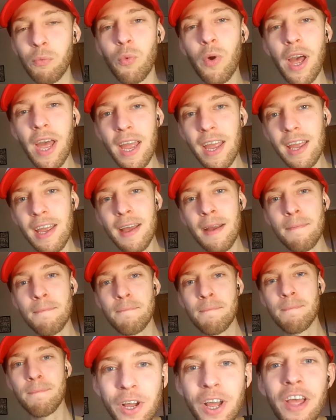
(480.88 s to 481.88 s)
way.
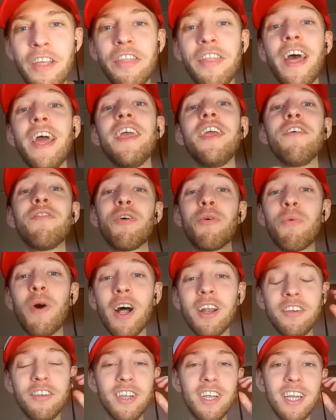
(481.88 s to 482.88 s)
Thank you for
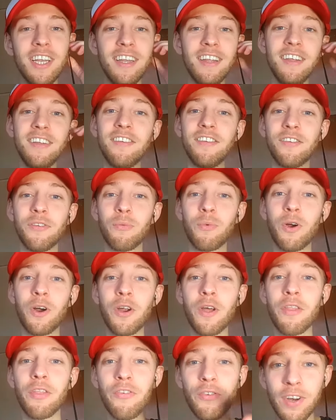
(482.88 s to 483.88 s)
watching. These were
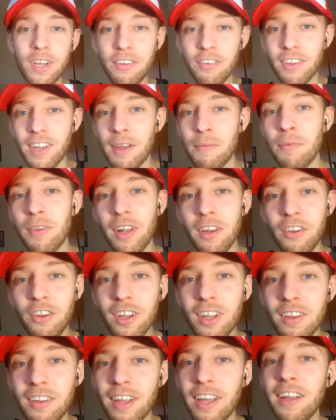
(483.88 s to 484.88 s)
3 steps that you
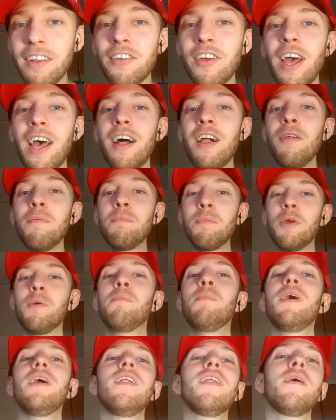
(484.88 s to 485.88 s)
can take to help you
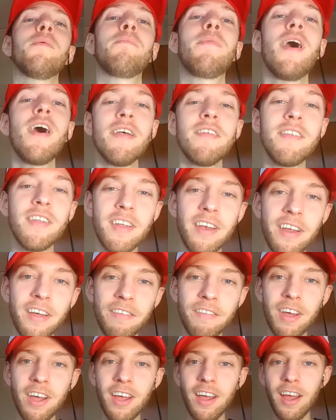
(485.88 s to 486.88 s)
build a
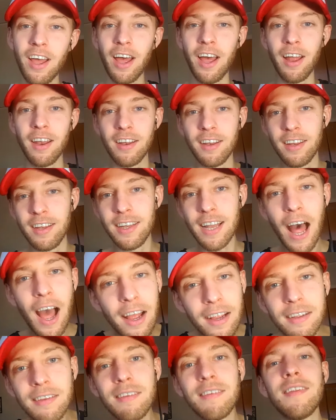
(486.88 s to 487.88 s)
positive and
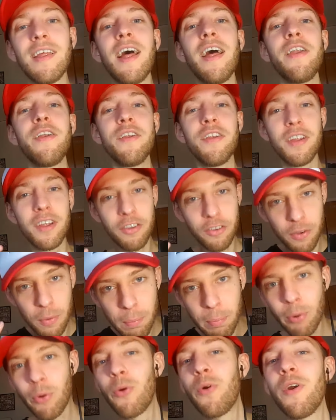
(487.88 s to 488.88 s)
nice and
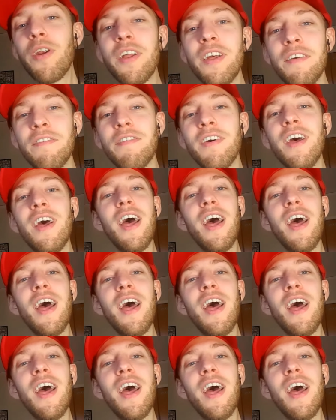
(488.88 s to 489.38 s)
supportive